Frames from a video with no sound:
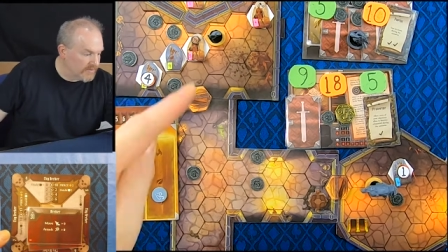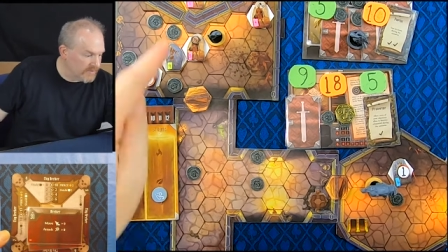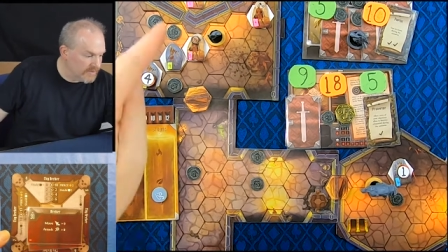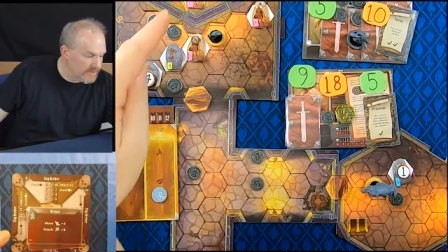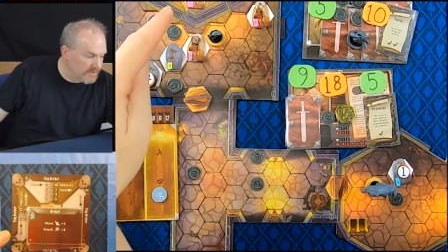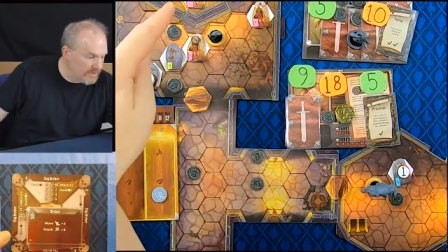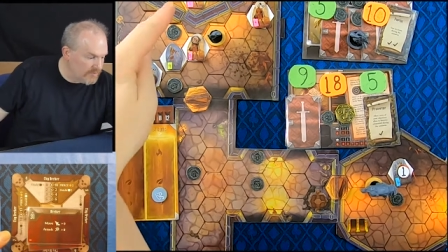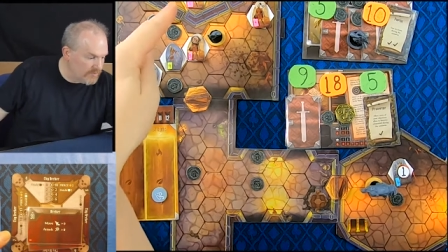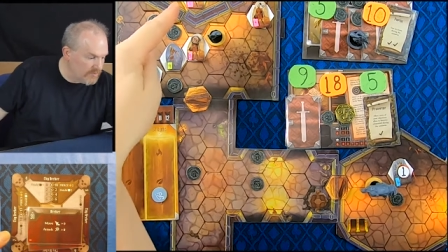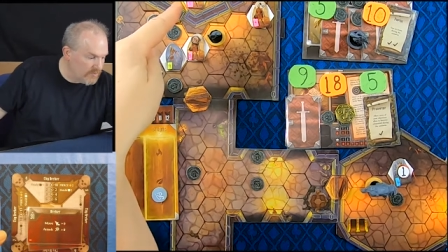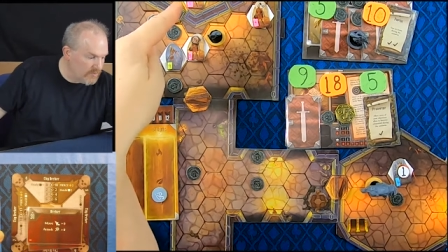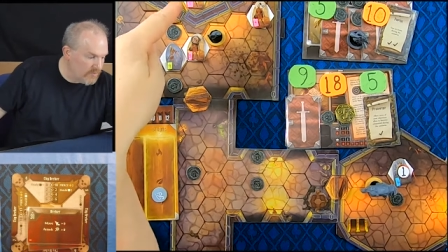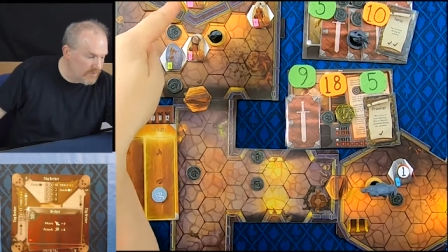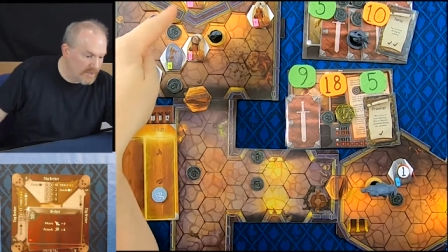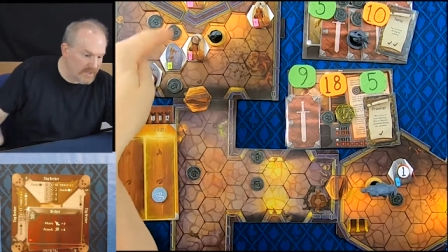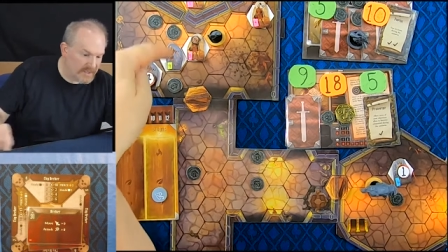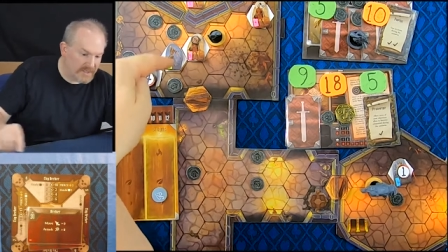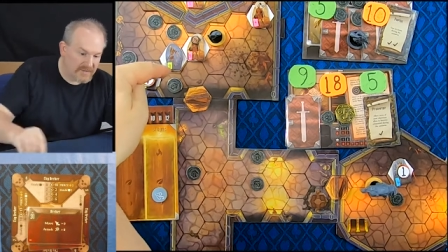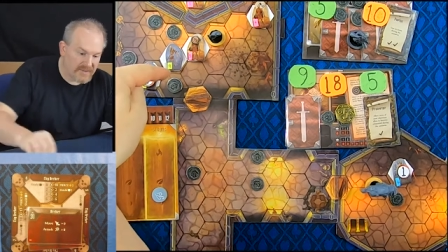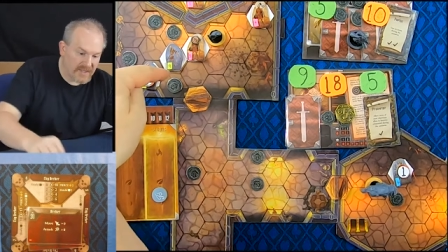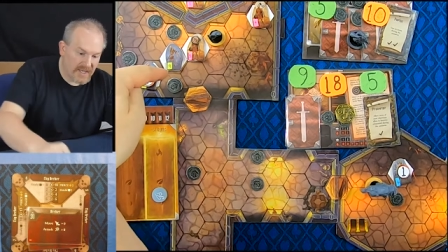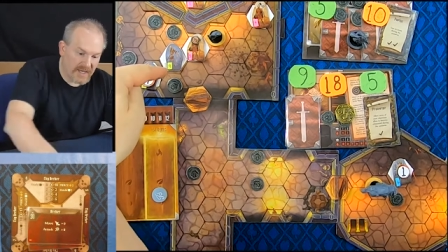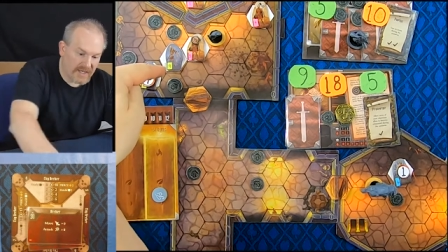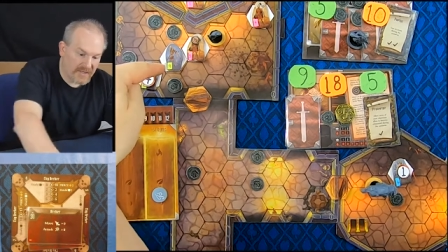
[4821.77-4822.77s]
So number 1,
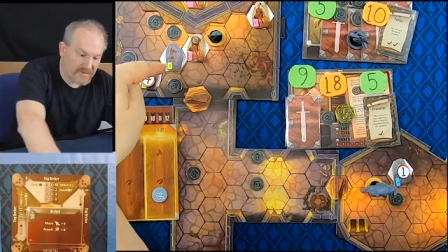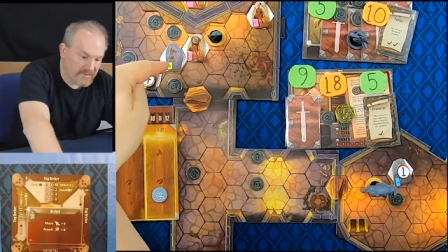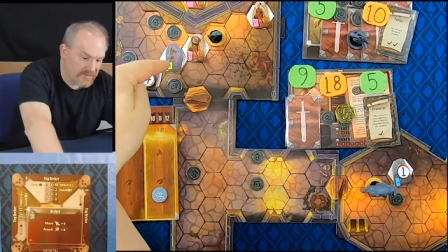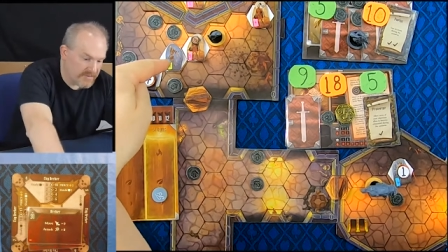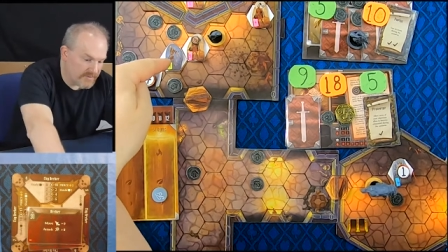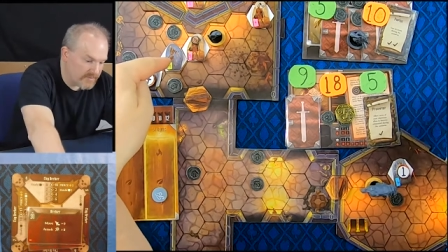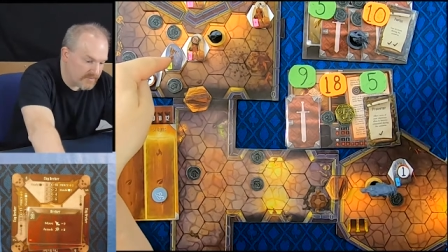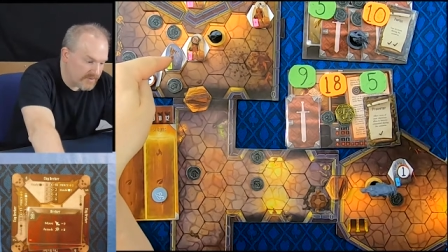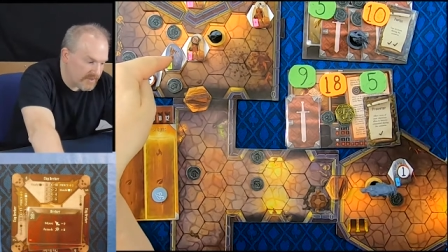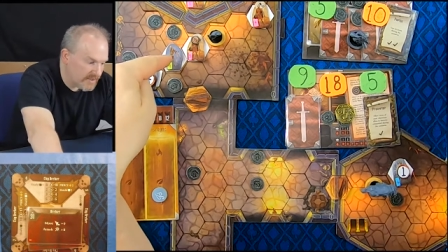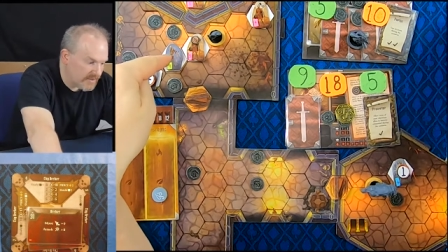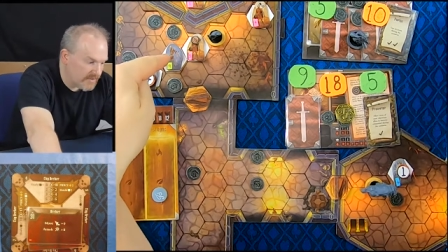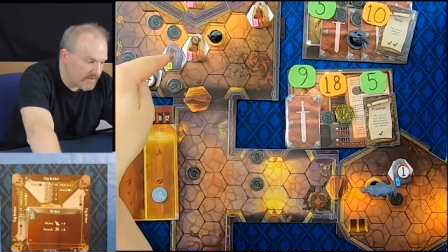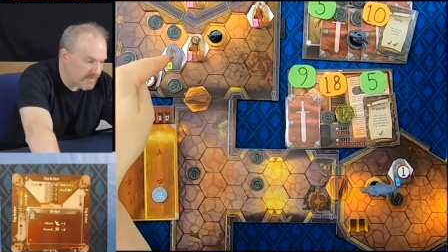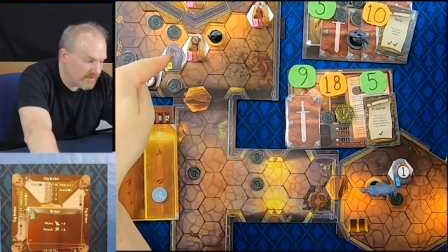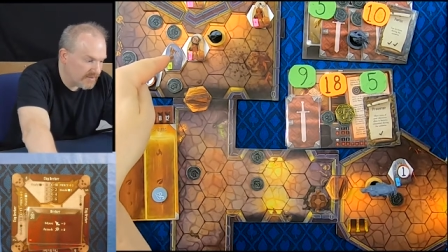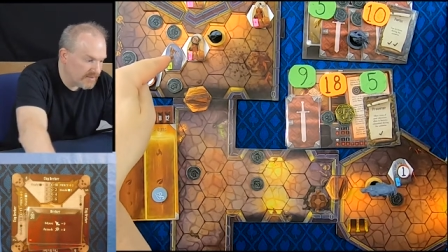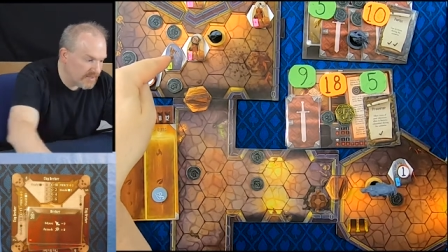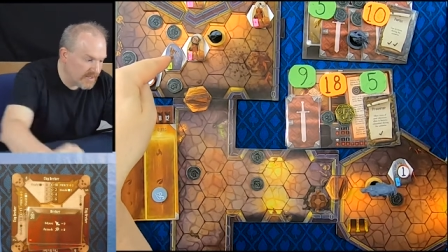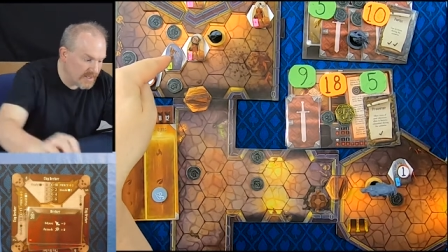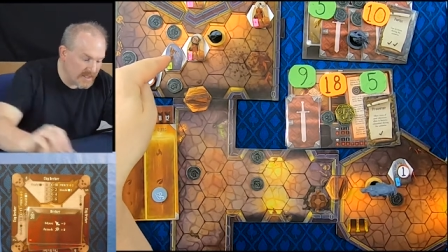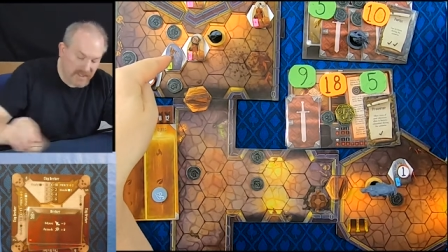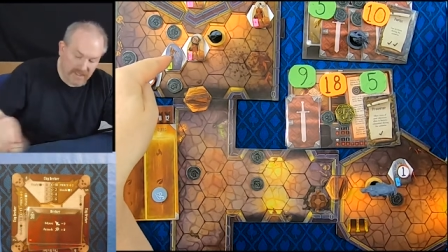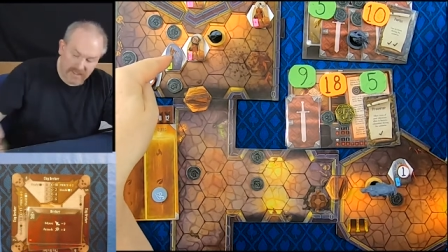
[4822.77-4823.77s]
attack of 3
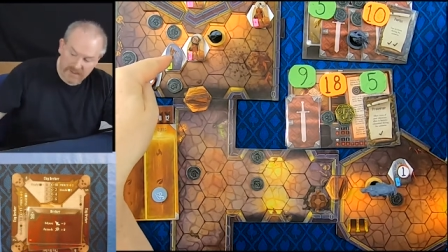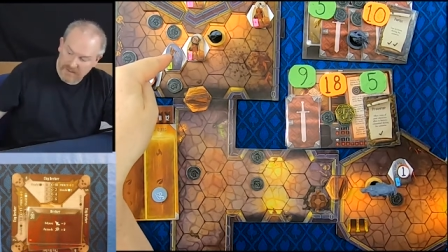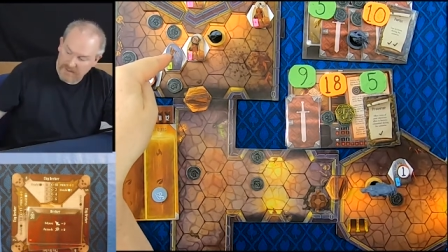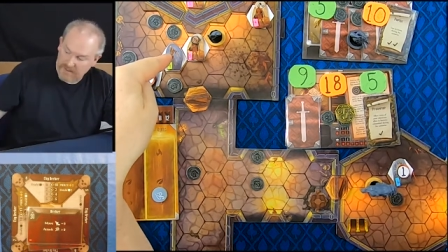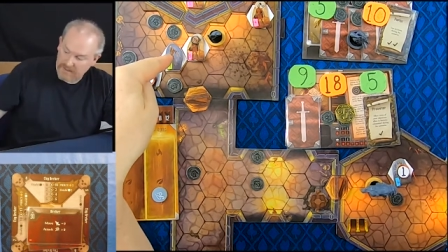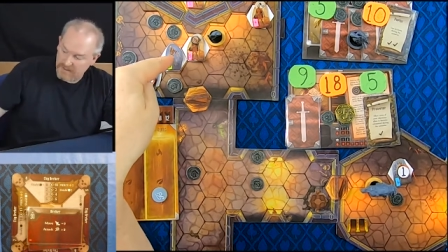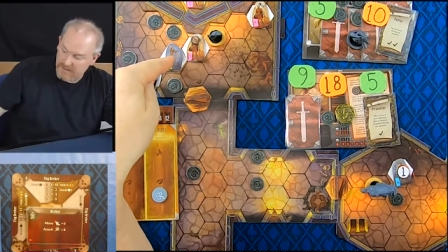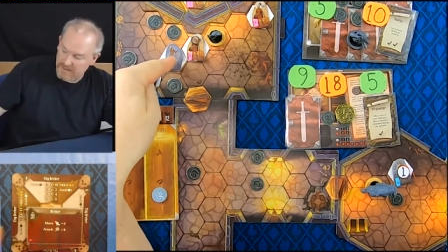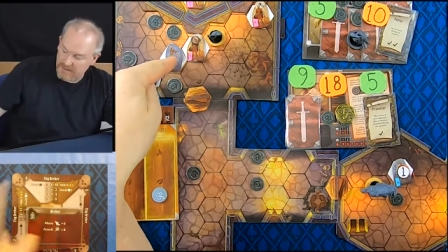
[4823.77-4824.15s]
on 9.